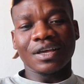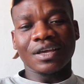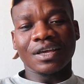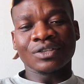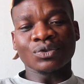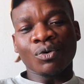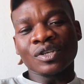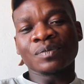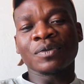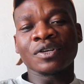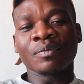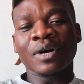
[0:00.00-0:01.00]
it's always
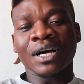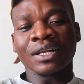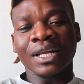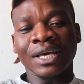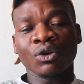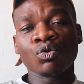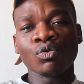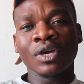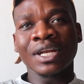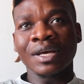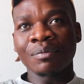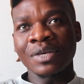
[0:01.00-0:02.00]
been about like, who
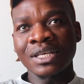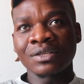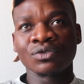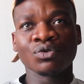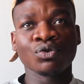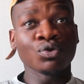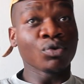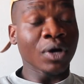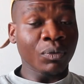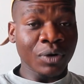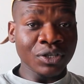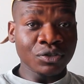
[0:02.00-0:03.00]
can I meet? Who do I
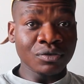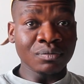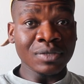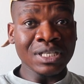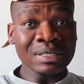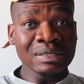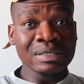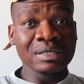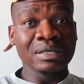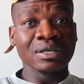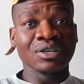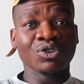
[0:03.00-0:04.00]
want to meet?
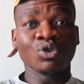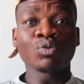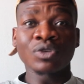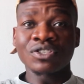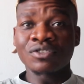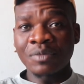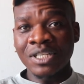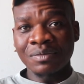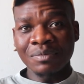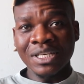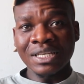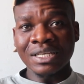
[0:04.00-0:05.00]
Who wants to meet
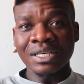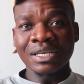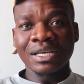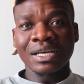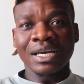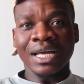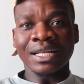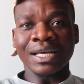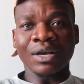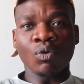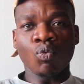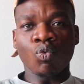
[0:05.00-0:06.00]
me? And
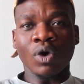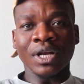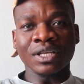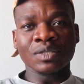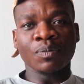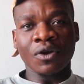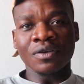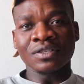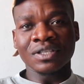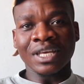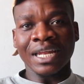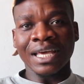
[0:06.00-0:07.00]
like, what experience
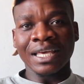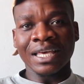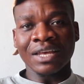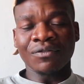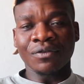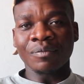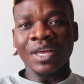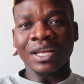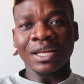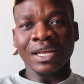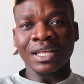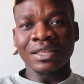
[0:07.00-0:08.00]
can I get from that?
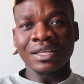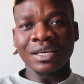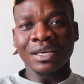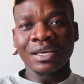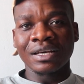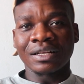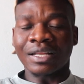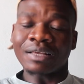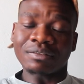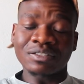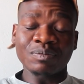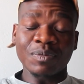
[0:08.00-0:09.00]
And I think like
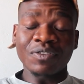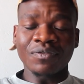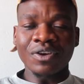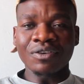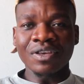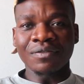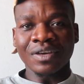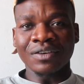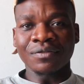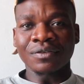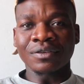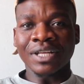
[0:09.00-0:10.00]
it's been very
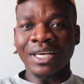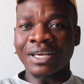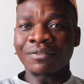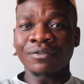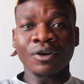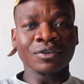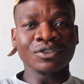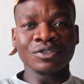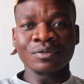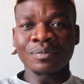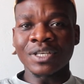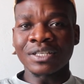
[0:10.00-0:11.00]
eventful. Like I've gotten
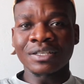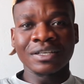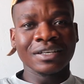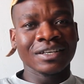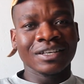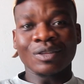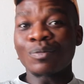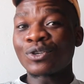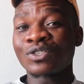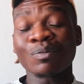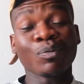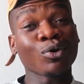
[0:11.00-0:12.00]
to meet the
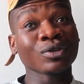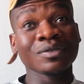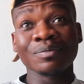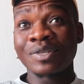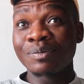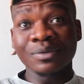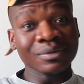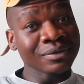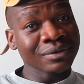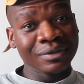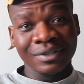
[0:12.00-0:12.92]
most important people